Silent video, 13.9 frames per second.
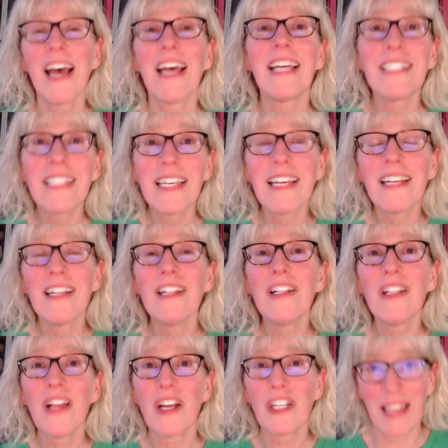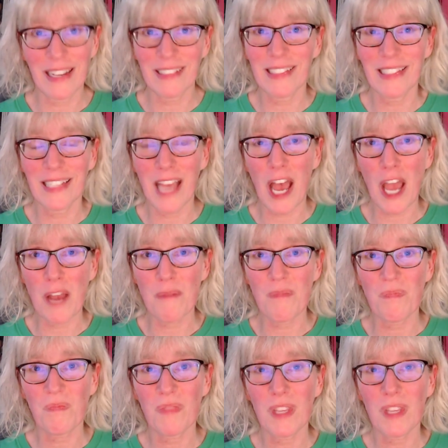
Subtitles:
Until next time,